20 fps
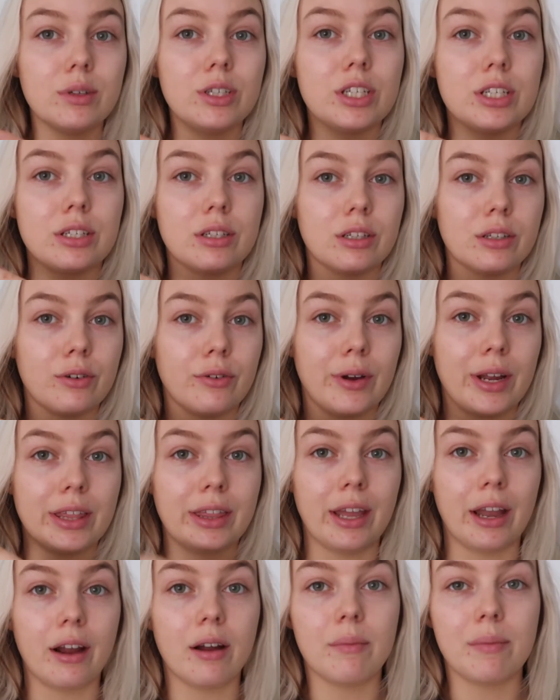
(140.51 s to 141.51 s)
which is right
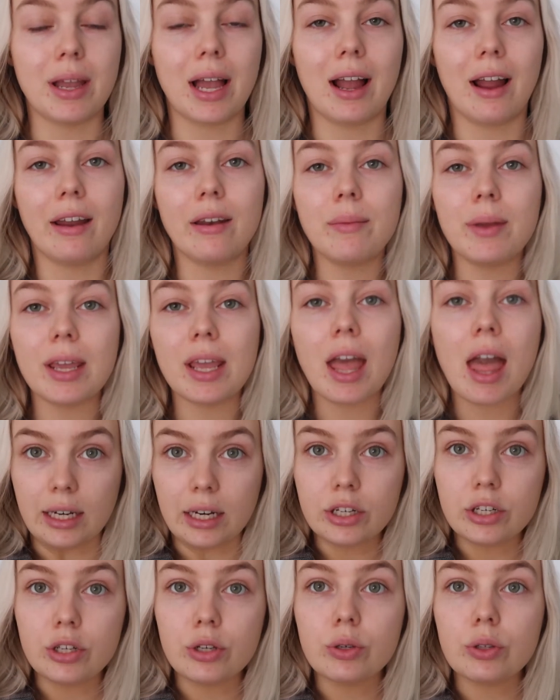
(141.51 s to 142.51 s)
there behind me. And
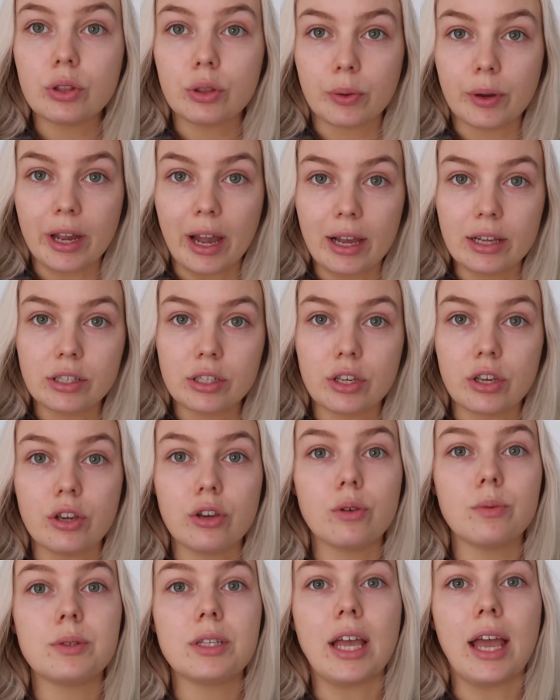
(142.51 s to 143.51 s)
I do three ice
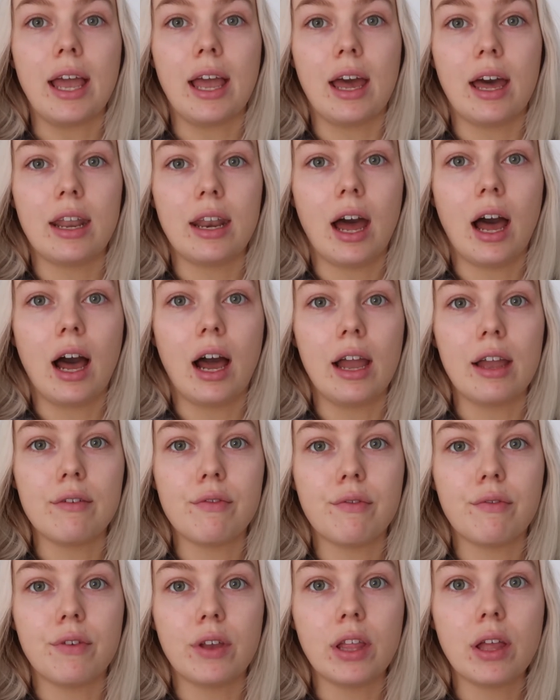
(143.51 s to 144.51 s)
cubes and I
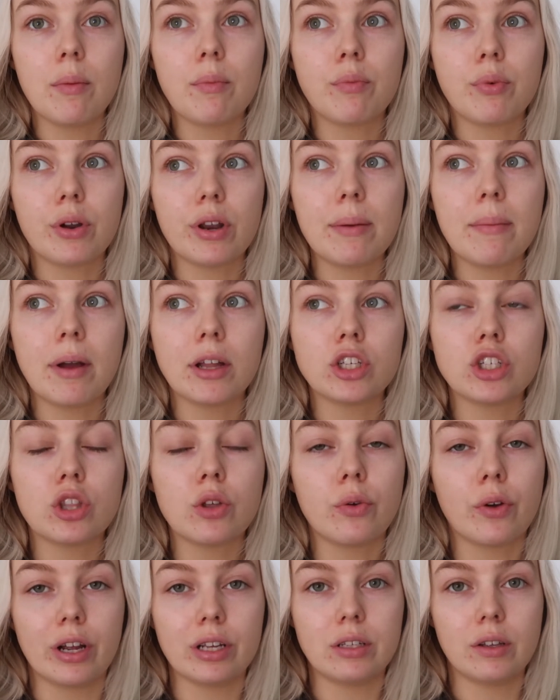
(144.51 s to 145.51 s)
fill up pretty much
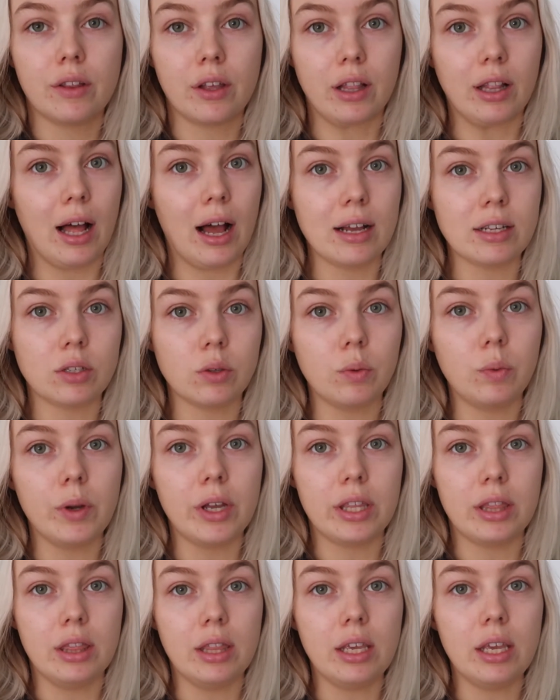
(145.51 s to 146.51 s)
the rest of the glass
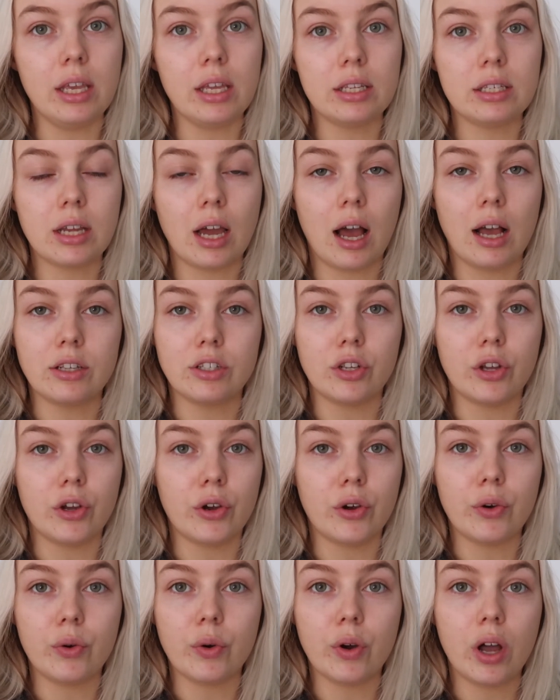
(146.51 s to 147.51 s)
with the
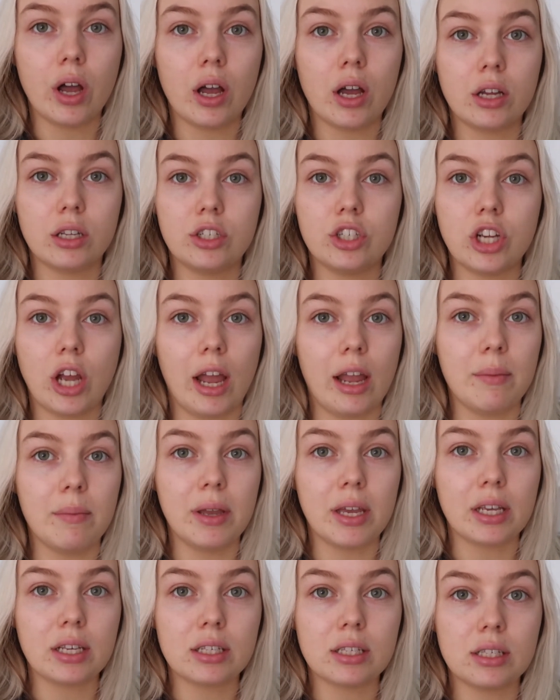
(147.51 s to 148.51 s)
Tazo chai
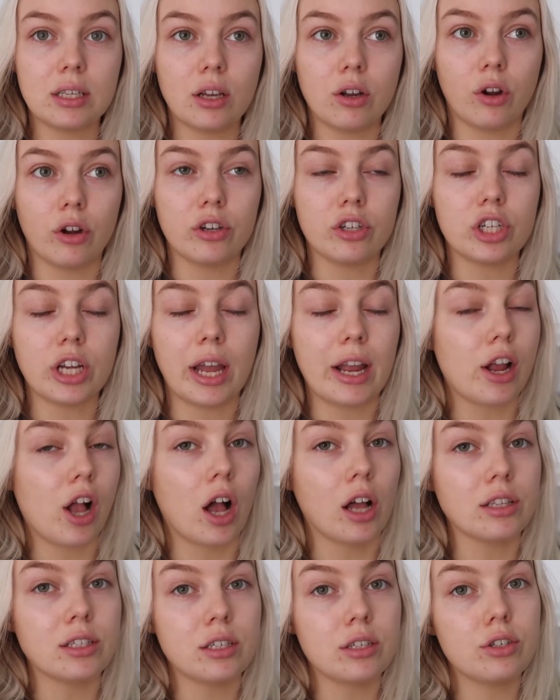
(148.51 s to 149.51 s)
mix or chai
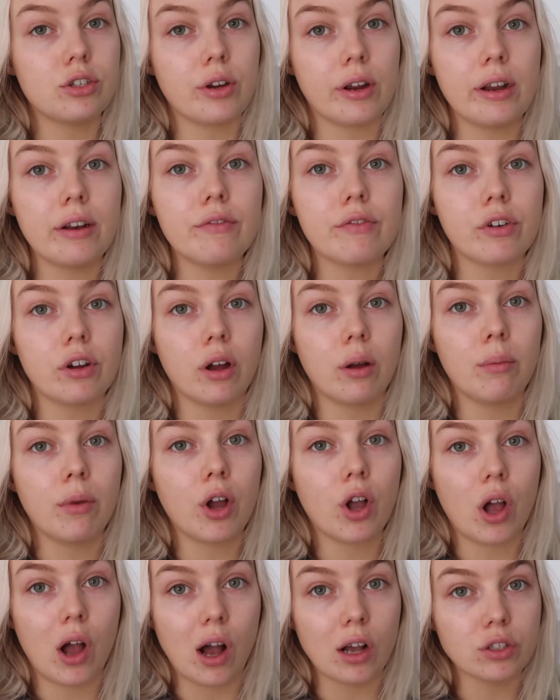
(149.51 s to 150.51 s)
concentrate from
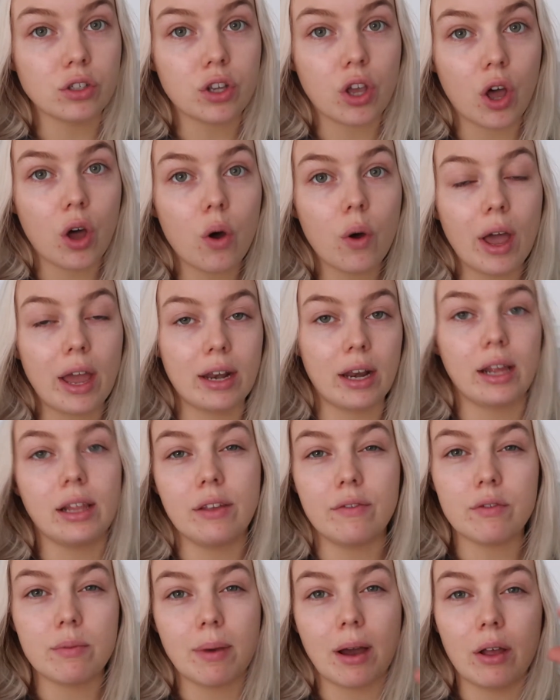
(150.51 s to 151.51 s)
Costco. And I
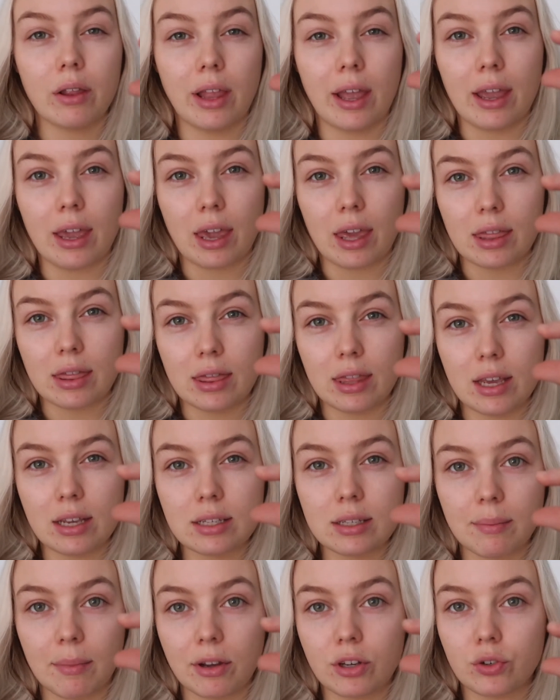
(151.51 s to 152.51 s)
leave about like
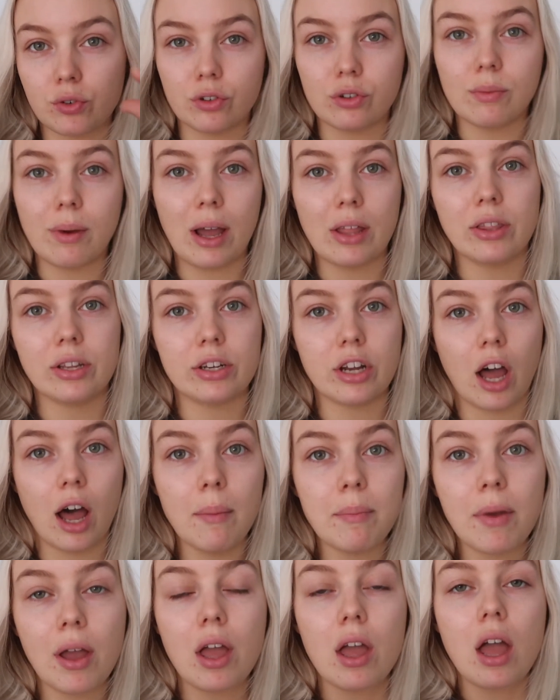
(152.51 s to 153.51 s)
this much room at the
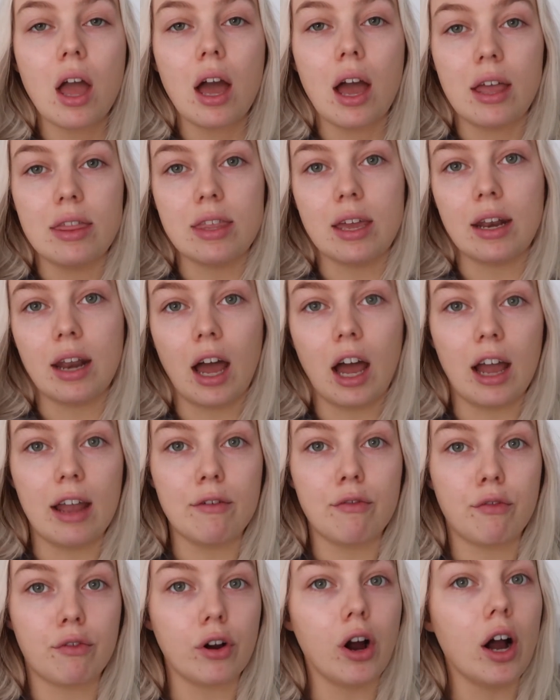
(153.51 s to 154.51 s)
top. And then I
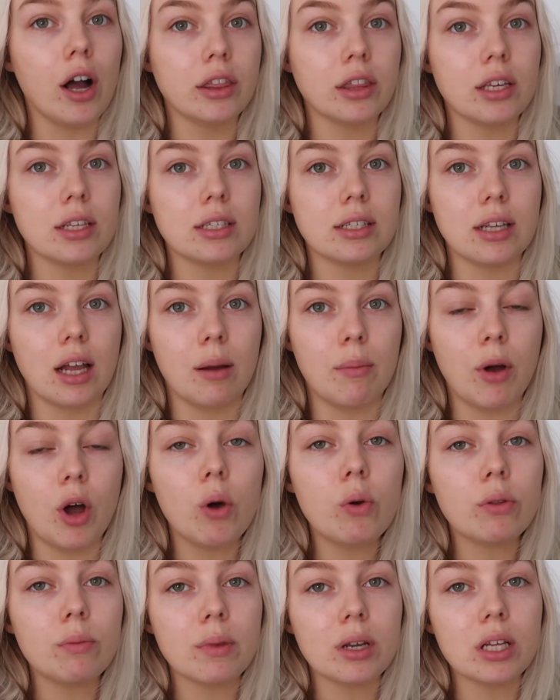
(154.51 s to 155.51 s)
froth some
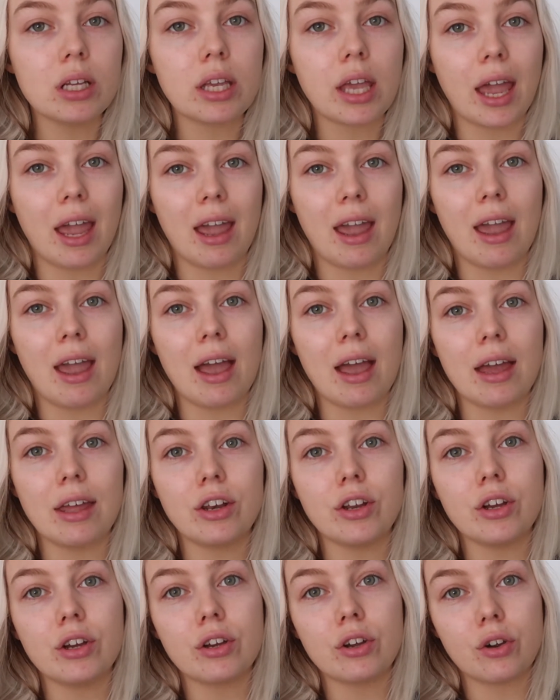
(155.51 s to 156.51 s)
oat milk
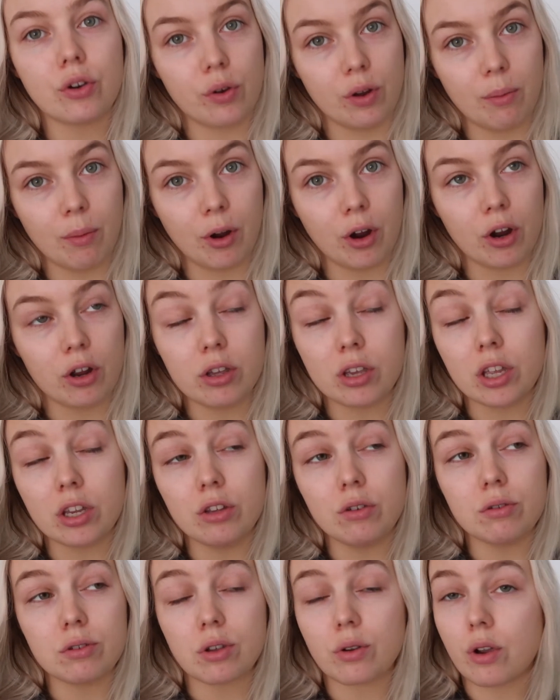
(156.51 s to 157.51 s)
and creamer. You can
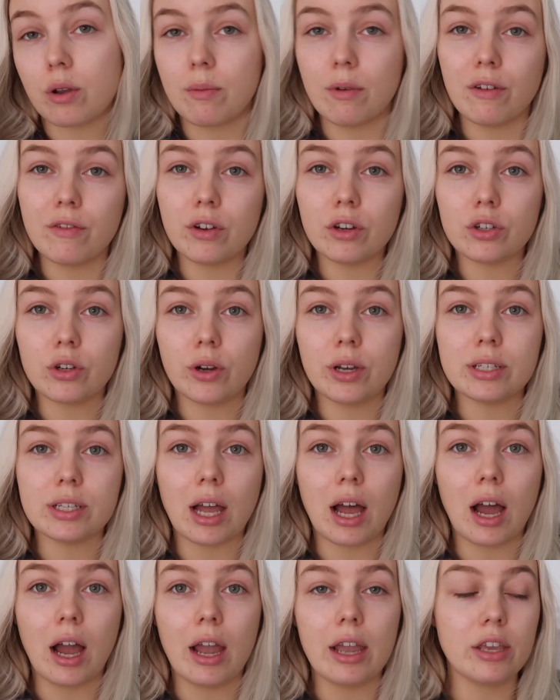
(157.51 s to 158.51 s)
use the creamer of your choice.
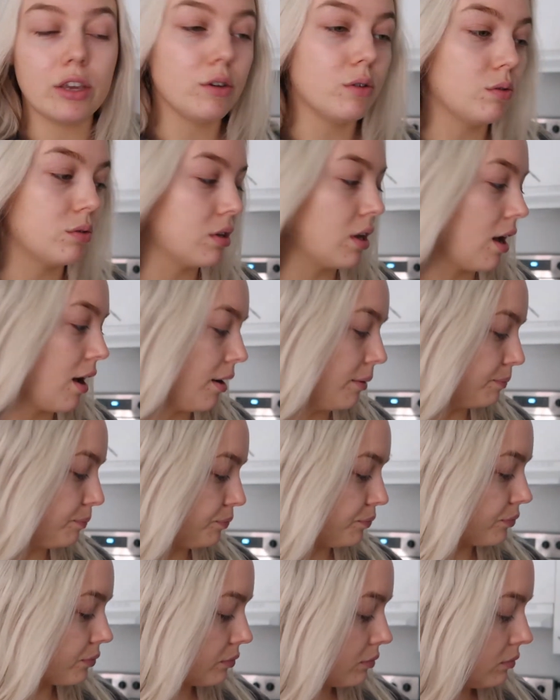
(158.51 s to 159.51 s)
I use um,
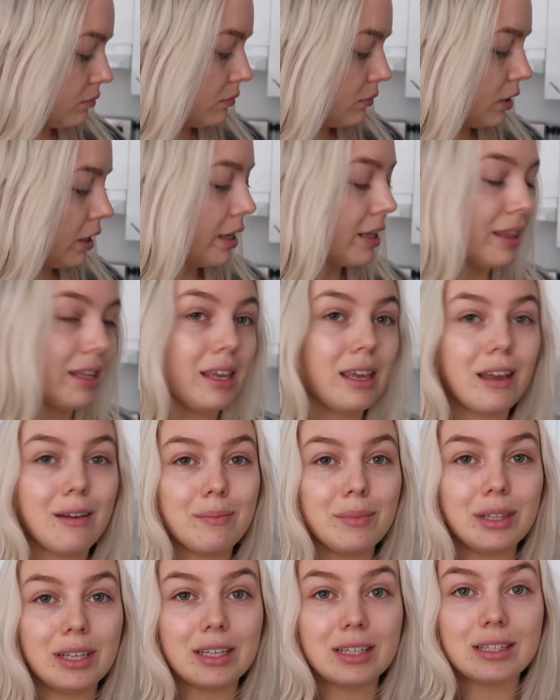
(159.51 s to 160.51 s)
the
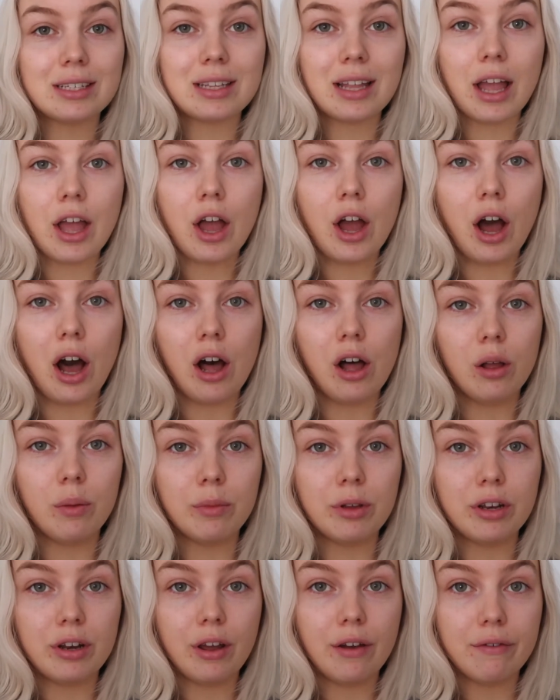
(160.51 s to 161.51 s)
Bliss
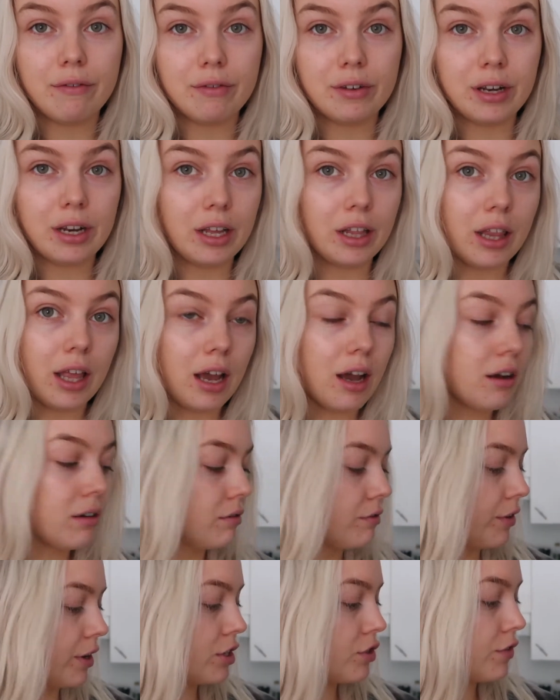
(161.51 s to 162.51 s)
almond vanilla,
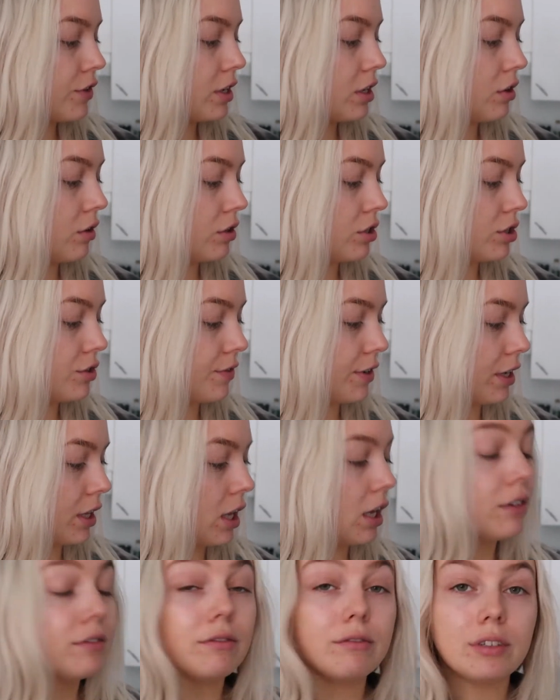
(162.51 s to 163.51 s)
French vanilla or just
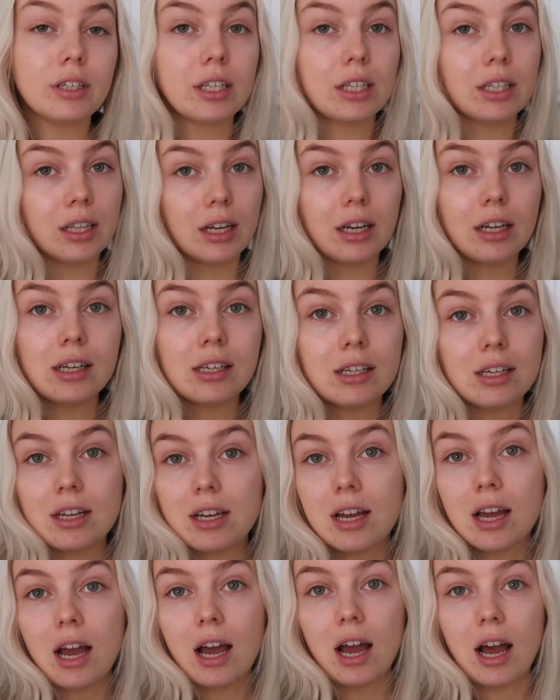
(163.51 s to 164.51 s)
vanilla? Vanilla
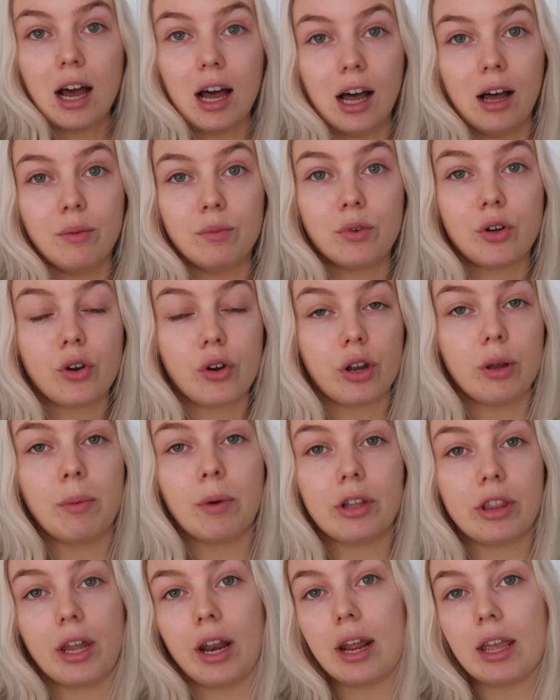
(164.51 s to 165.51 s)
um,
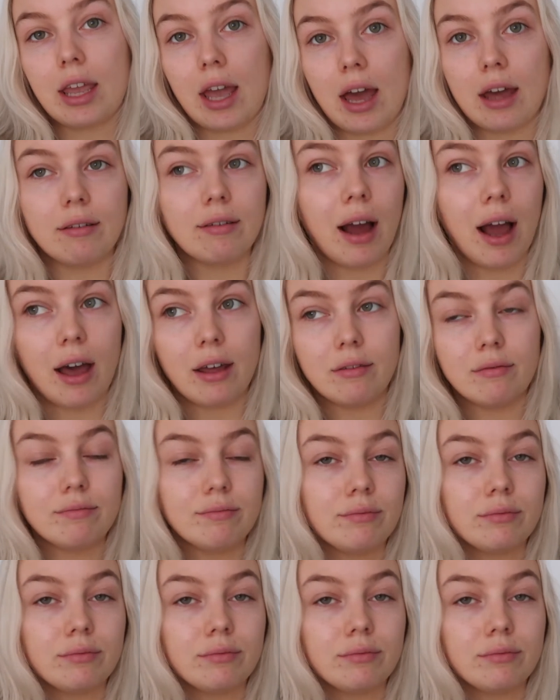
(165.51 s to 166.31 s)
creamer that I get at